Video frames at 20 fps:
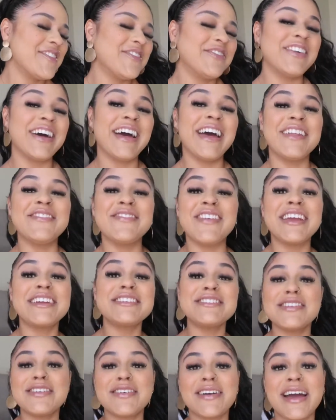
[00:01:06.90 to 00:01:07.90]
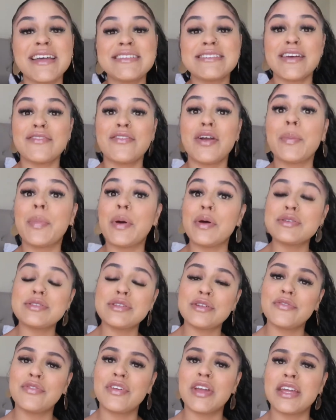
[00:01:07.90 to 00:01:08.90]
but make sure you guys have our post
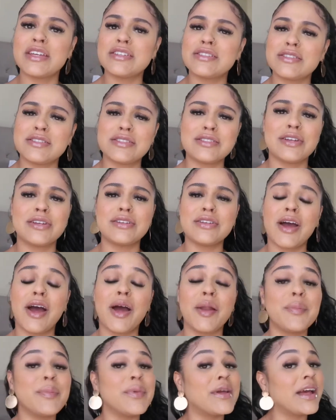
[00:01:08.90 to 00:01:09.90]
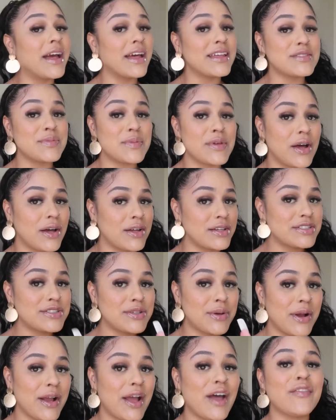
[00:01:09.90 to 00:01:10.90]
notifications turned on because we also
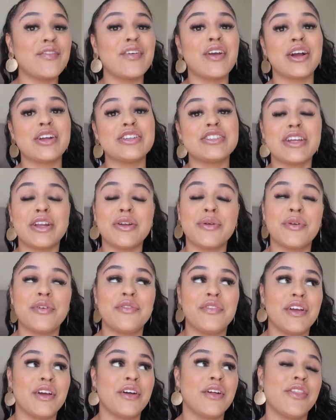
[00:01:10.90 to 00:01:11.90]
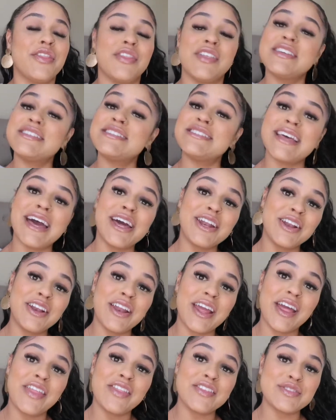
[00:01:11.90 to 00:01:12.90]
are having our gender reveal this
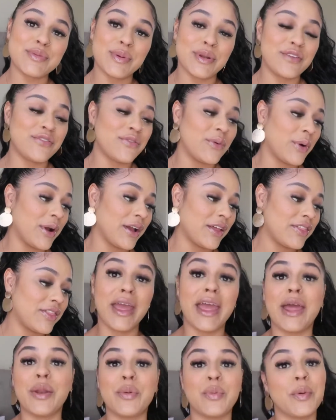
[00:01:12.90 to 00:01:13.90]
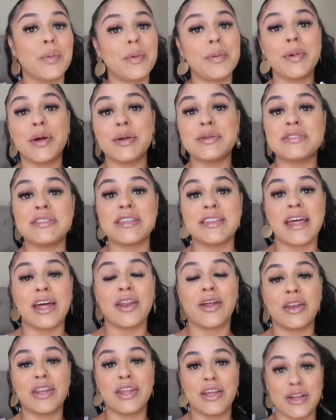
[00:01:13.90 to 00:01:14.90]
Saturday the 24th and we'll be posting that
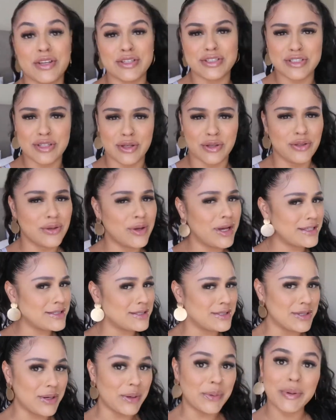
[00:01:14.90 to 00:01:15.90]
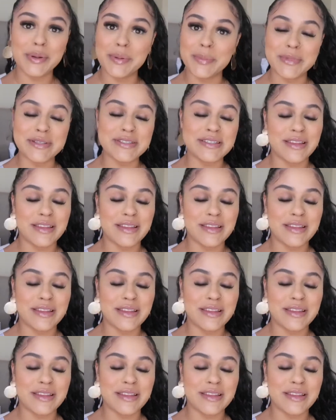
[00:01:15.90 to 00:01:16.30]
on here so you guys don't want to miss